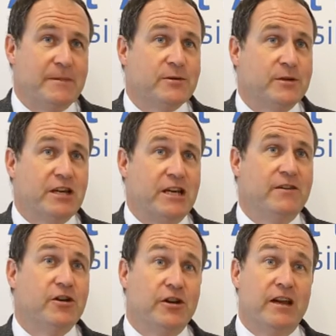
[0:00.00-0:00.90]
aiming to achieve
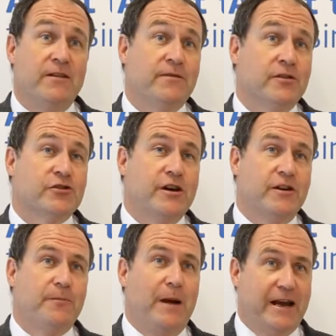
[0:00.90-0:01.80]
a good inventory
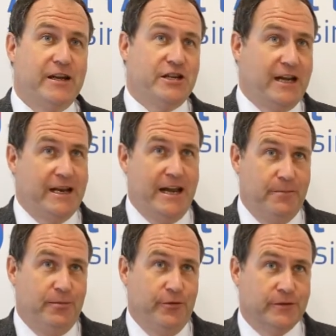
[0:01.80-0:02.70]
of baggage at any
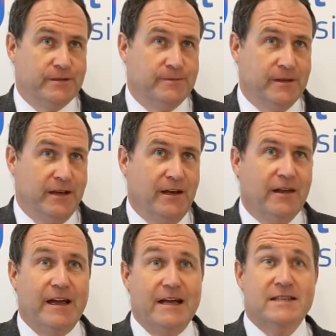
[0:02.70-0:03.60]
airport.
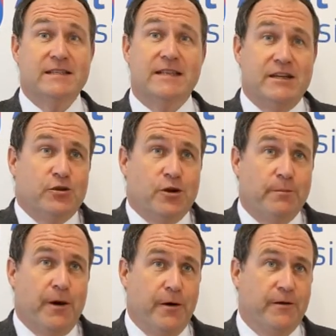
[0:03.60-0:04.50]
That's an essential
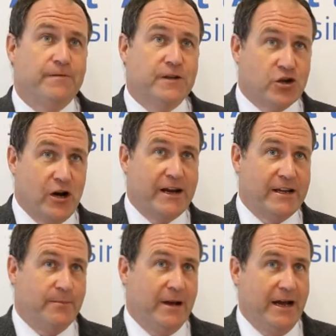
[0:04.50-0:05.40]
component for
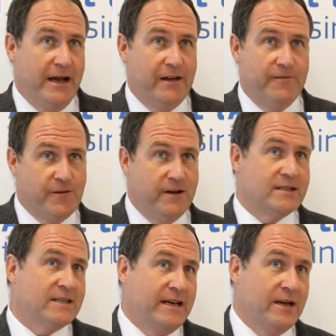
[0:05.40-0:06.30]
tracking the bag and for
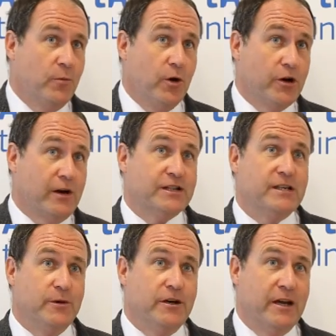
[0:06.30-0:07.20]
understanding what you're
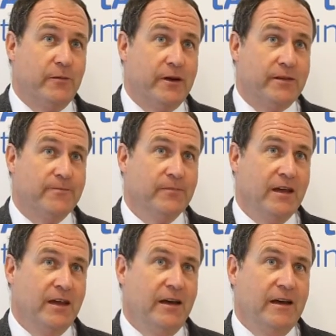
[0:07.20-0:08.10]
actually working with.
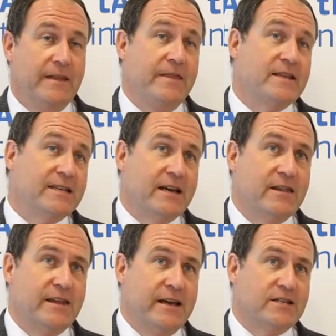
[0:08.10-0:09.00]
And then the
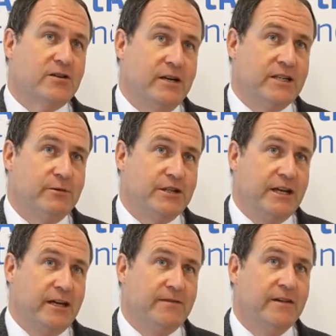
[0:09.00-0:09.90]
second thing it's trying to
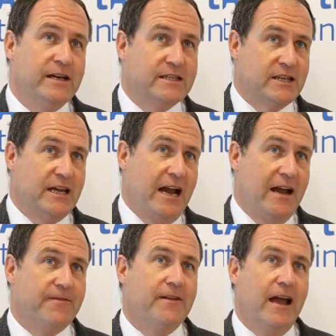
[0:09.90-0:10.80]
achieve is to
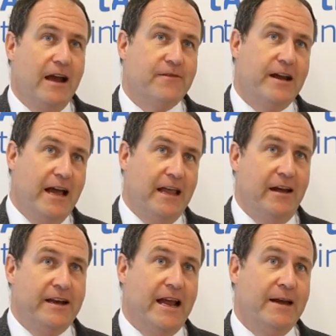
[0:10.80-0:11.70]
have every
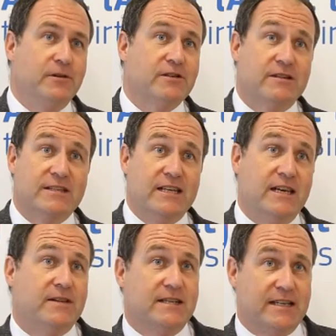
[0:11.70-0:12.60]
airline able to
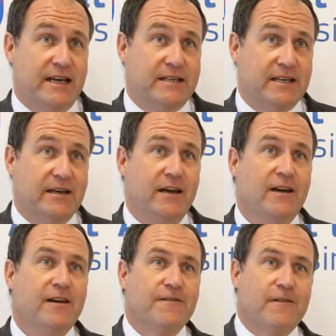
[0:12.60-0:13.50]
receive this data
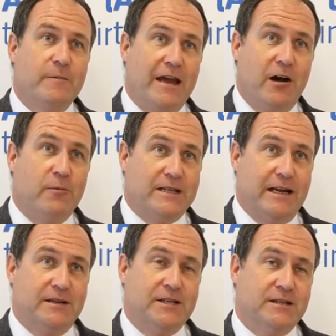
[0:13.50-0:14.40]
from the
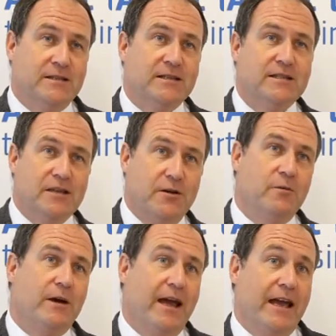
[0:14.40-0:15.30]
outstations so
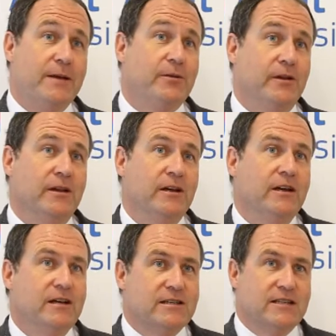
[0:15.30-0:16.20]
that we're able
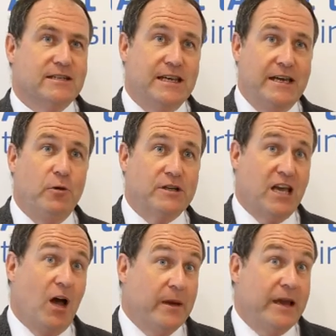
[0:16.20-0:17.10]
to see what's
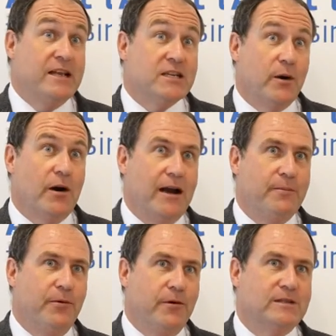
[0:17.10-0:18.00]
coming into our
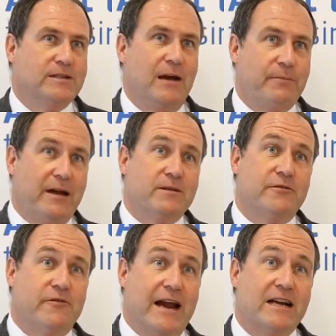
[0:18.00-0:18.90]
airports and be able
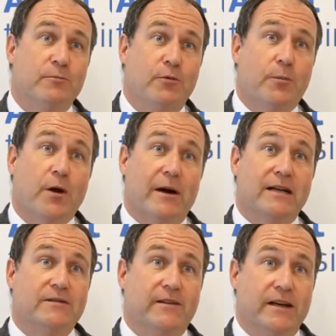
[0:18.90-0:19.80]
to react more
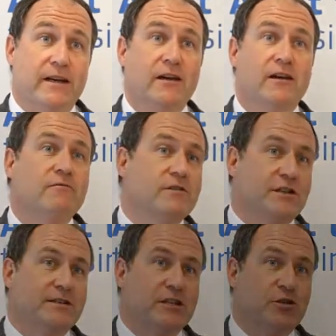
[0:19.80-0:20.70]
proactively,
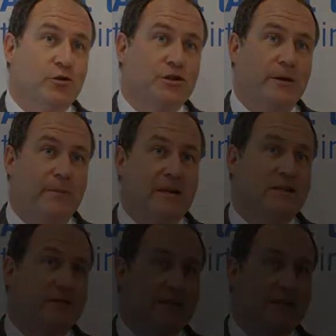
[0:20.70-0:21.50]
reducing short shipping as a